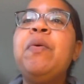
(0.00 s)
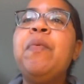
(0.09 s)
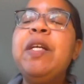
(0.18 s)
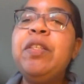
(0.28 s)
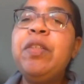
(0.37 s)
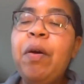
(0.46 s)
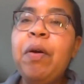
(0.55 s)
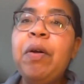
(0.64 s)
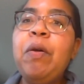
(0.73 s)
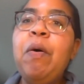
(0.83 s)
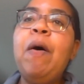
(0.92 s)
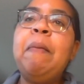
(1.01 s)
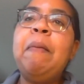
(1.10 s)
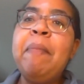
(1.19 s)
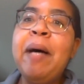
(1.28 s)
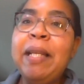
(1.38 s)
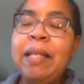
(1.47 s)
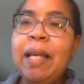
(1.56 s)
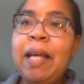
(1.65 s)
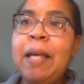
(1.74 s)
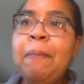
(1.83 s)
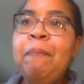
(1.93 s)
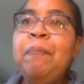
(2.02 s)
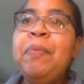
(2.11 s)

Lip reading: return on Monday.